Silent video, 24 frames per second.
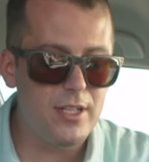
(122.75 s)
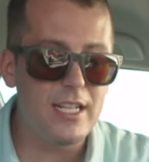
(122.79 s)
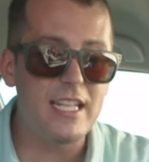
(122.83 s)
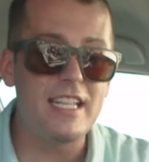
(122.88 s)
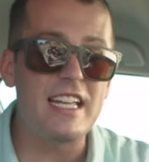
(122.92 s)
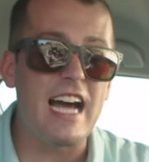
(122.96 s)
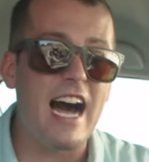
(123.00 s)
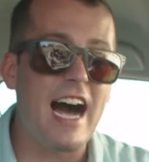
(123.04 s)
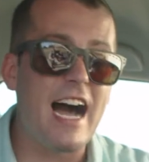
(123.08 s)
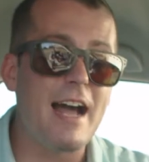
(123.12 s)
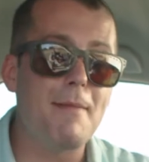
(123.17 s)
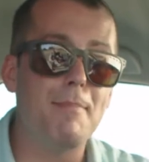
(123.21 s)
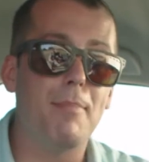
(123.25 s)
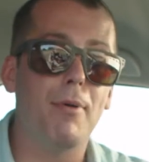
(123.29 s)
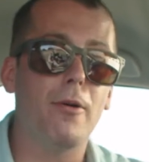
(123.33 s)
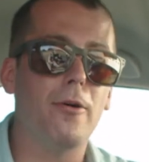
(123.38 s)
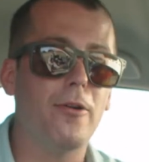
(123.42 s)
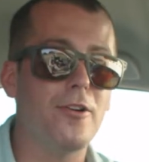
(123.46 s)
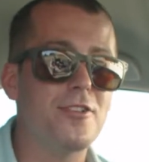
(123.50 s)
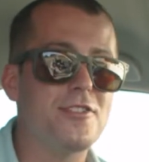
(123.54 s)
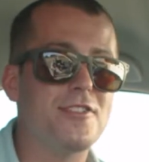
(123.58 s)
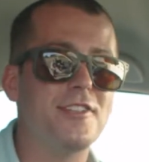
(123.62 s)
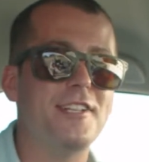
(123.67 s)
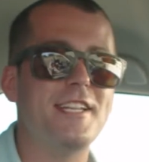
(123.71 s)
it. I
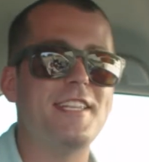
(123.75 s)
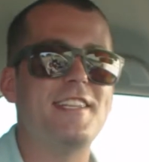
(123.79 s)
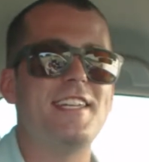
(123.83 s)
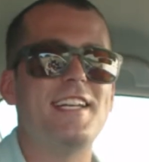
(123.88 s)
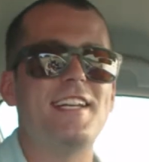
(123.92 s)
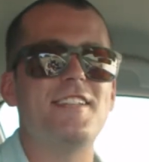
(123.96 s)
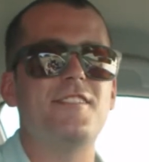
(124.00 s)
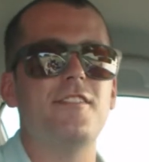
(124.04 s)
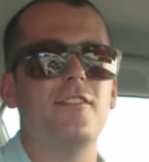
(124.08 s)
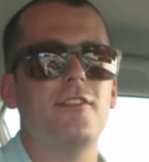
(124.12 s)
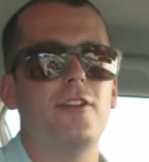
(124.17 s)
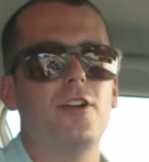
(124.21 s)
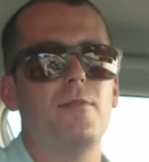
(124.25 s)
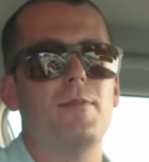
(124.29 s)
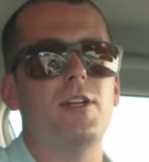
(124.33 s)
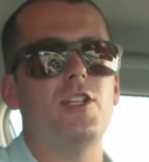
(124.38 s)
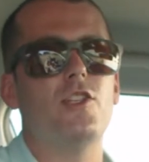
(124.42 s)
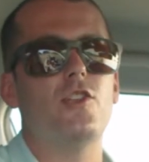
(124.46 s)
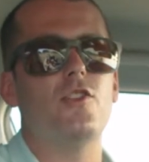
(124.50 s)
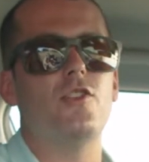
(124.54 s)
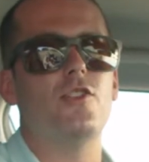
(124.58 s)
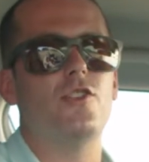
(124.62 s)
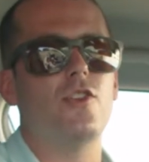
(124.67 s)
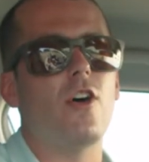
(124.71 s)
personally think it's a little
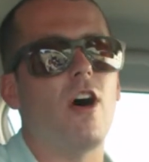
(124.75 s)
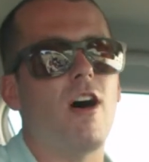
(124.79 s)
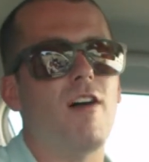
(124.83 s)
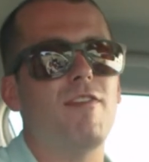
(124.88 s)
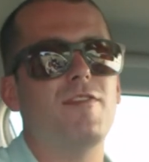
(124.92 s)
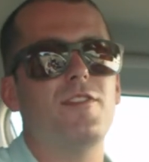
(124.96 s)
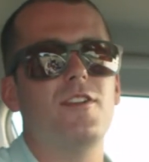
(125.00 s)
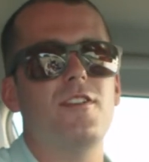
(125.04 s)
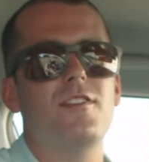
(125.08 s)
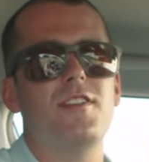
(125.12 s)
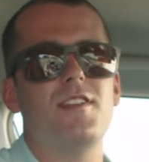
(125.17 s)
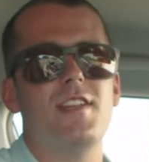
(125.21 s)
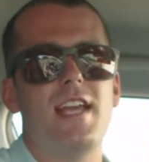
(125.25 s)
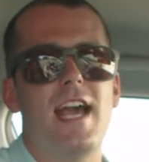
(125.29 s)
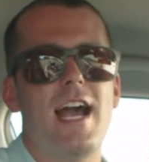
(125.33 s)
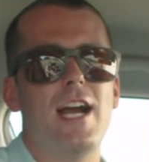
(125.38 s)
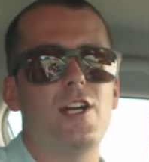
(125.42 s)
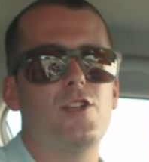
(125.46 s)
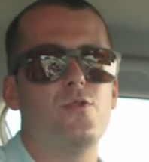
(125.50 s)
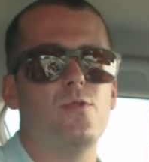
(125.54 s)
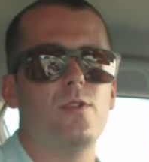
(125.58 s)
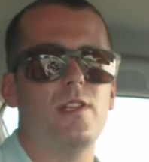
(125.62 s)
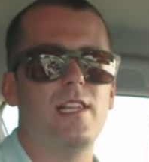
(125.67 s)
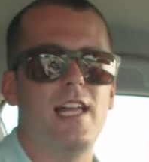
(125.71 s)
bit softer than the
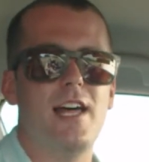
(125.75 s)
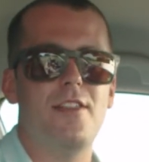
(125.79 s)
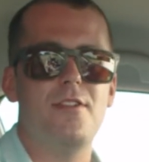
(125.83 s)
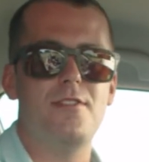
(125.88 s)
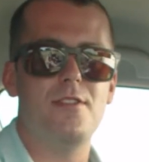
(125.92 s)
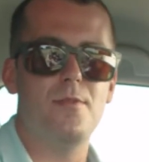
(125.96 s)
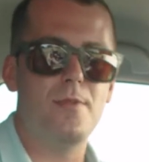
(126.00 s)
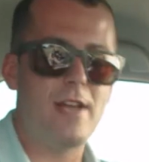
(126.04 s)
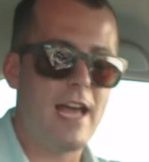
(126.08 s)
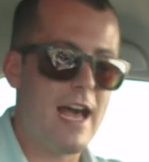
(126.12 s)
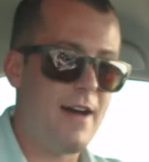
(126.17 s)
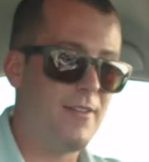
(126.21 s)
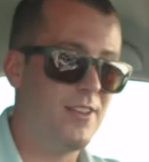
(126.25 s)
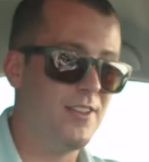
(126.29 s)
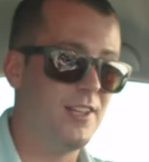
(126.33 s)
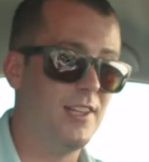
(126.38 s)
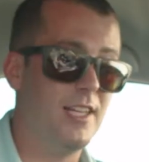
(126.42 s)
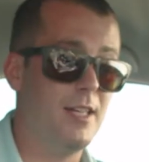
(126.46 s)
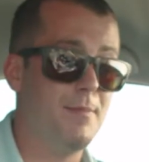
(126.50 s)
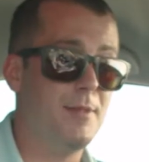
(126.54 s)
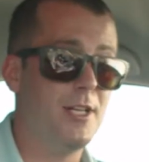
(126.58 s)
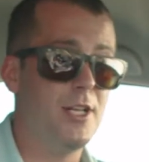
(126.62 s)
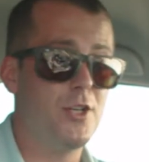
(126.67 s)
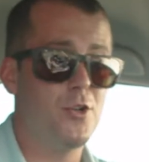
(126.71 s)
actual leather that we have on the
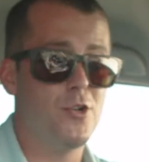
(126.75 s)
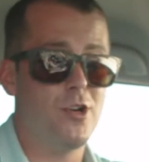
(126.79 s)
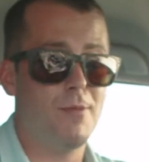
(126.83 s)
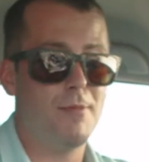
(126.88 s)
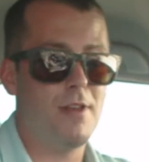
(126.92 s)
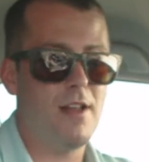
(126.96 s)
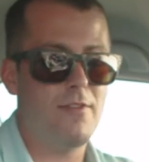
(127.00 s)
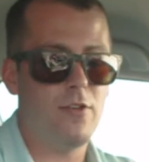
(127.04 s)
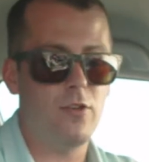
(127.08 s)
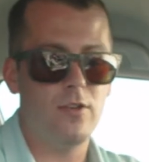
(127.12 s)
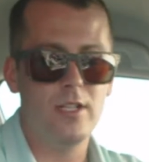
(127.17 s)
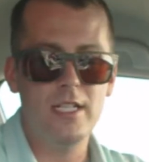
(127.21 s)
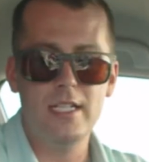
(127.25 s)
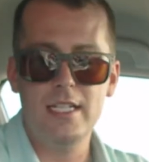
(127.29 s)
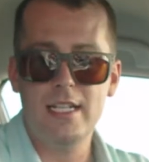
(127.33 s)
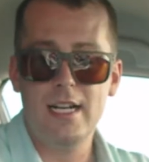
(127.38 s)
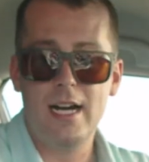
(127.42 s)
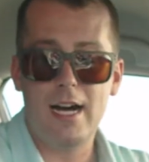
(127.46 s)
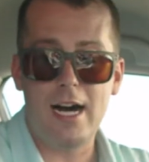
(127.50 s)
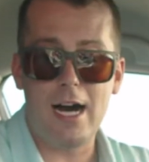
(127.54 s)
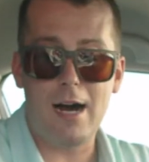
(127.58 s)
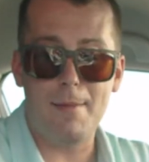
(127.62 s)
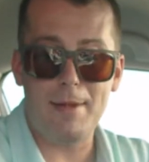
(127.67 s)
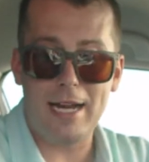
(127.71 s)
limited trim level,
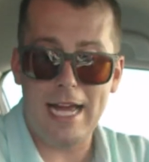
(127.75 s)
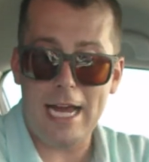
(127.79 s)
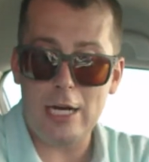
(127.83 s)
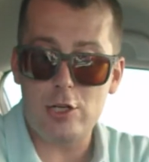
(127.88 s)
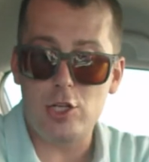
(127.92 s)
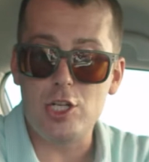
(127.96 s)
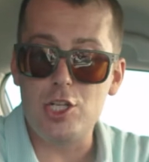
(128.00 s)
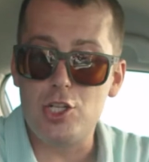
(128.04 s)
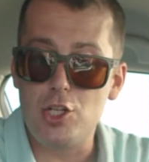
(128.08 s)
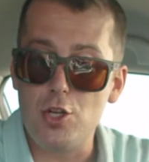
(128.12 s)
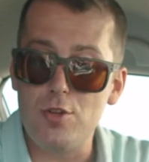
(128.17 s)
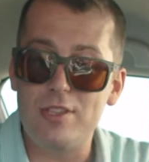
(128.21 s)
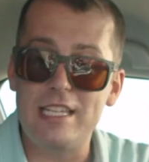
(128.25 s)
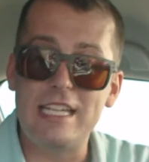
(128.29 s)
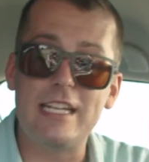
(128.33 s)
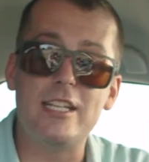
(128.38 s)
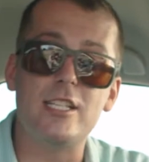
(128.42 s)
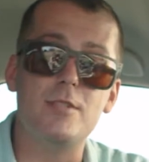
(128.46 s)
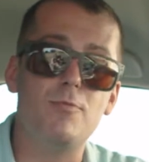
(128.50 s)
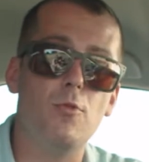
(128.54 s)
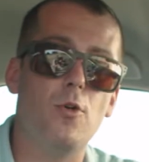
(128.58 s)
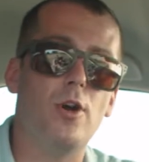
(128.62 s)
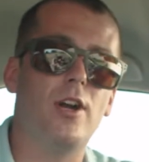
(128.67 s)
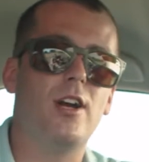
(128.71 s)
and I actually do think
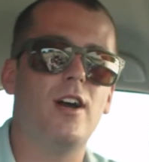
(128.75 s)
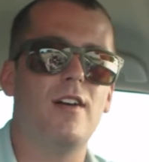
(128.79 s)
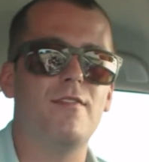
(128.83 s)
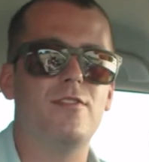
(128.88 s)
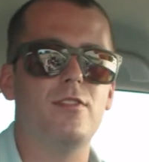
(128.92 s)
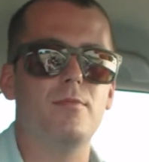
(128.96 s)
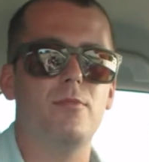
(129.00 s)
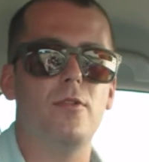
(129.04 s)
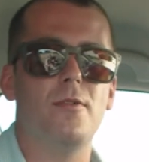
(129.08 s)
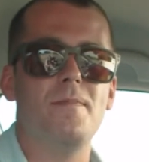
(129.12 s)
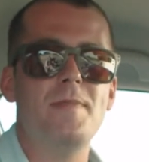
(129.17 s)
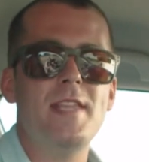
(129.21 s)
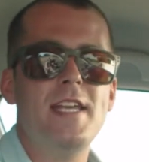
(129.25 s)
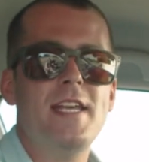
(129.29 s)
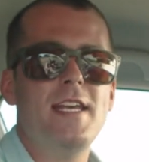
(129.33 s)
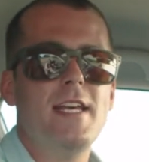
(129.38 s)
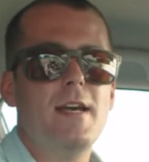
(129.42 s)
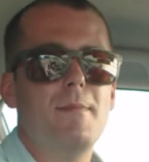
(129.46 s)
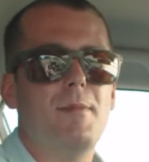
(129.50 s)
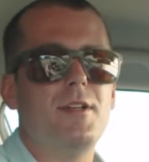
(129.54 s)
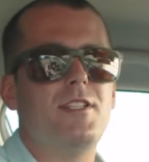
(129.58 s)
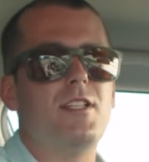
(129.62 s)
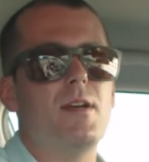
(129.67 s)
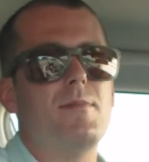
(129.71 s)
it's more comfortable.
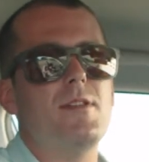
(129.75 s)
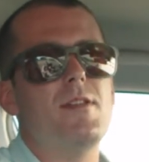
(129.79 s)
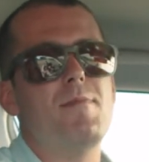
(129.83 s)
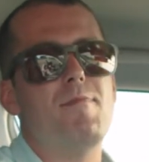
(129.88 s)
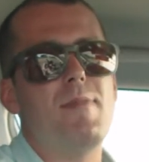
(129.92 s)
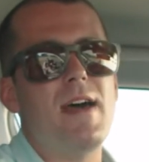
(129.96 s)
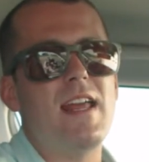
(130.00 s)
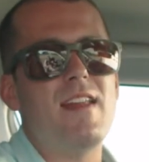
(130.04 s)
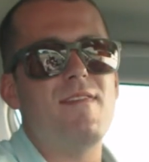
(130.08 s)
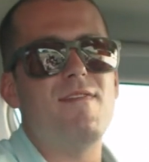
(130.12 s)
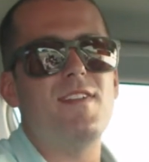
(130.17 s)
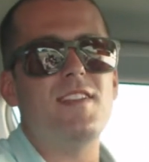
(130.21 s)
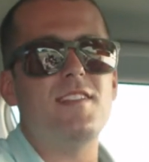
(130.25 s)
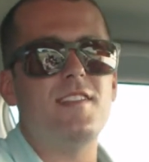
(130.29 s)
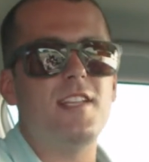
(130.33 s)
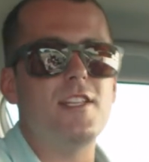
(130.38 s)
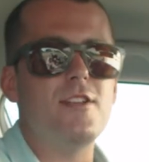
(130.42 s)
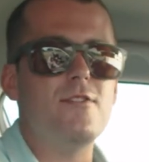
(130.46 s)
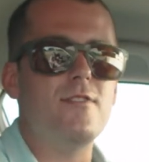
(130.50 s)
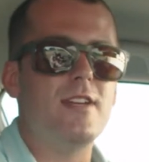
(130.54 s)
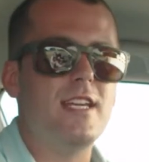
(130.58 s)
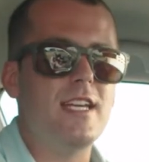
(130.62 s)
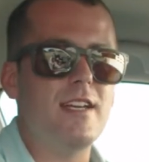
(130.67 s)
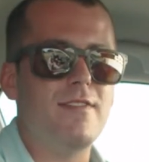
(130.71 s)
But some of the benefits
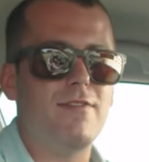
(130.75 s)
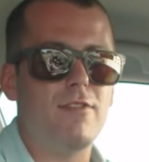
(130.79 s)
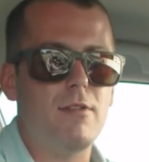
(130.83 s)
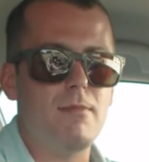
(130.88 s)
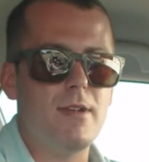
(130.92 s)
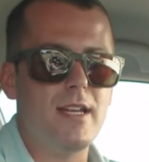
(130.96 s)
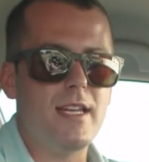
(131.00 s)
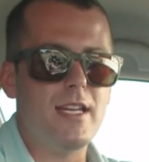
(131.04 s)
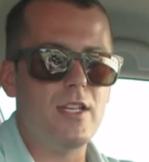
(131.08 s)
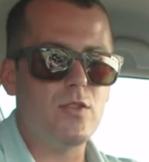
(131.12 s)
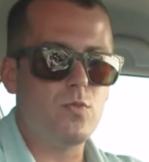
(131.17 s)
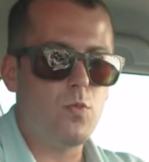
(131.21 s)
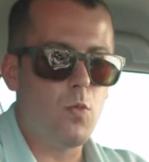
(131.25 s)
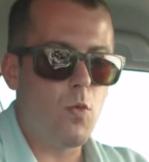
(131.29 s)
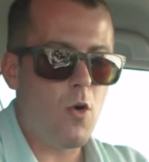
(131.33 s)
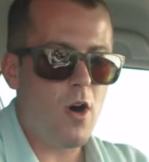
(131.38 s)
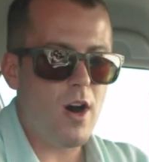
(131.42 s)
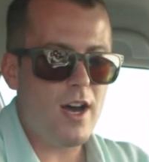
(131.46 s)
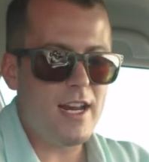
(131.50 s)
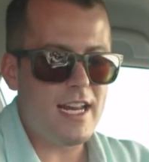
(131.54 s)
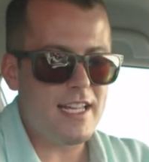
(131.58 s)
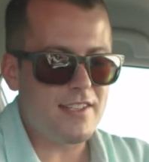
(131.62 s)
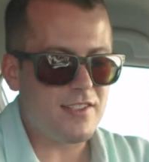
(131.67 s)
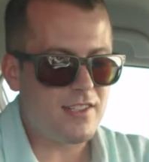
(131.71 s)
that you get from it is
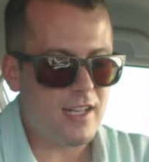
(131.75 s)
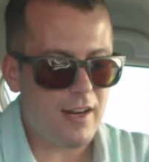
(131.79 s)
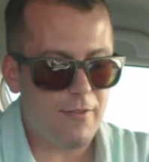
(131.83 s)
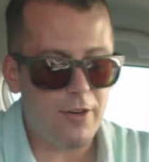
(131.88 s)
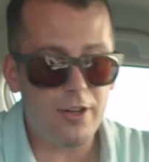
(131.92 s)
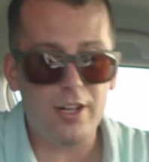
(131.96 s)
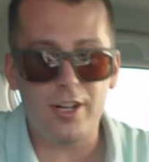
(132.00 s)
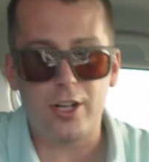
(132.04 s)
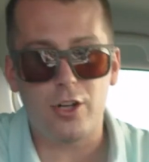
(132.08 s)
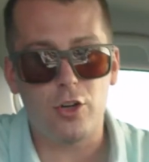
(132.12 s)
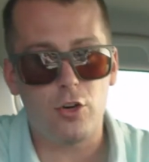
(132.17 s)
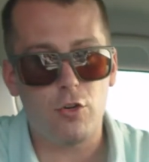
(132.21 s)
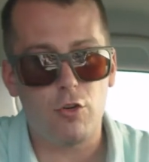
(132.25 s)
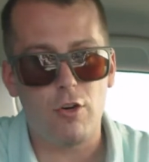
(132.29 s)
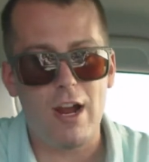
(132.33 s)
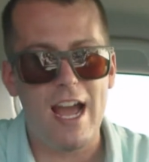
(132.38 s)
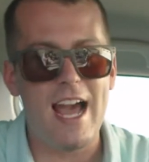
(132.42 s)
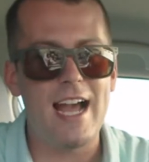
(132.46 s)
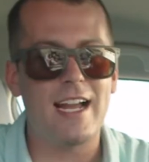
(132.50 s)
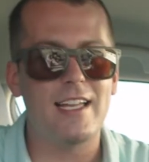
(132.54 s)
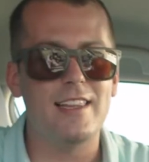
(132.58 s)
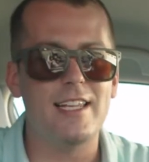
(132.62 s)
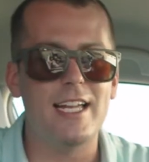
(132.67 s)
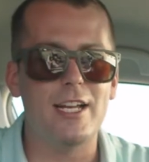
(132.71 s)
1, it's never going to
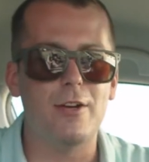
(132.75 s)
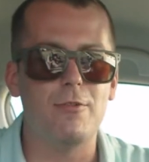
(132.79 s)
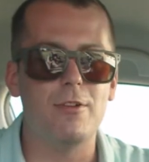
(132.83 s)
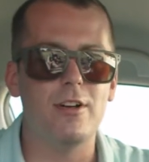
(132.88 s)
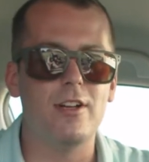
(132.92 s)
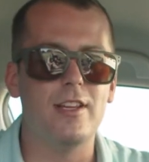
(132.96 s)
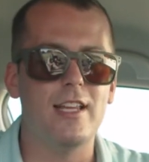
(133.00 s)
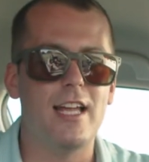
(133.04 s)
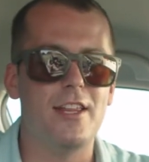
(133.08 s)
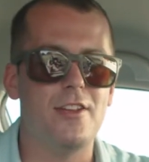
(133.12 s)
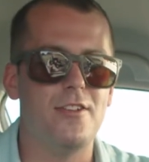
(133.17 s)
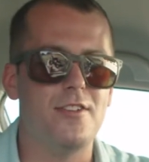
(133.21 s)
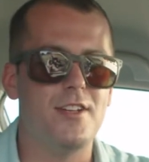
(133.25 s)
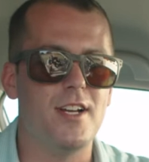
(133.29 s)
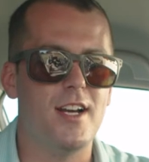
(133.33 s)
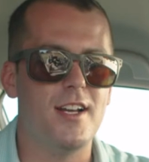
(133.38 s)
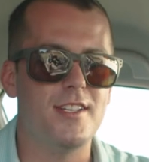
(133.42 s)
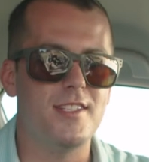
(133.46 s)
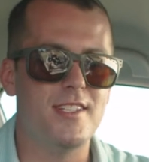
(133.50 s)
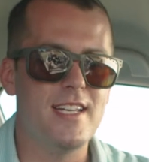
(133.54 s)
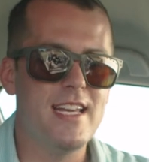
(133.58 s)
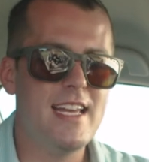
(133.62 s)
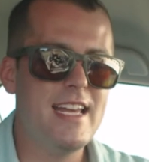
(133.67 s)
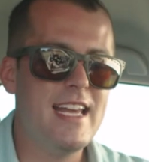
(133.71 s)
crack like real leather
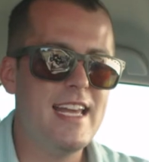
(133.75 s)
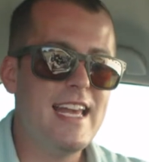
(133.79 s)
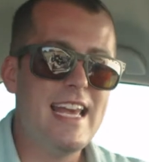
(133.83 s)
does.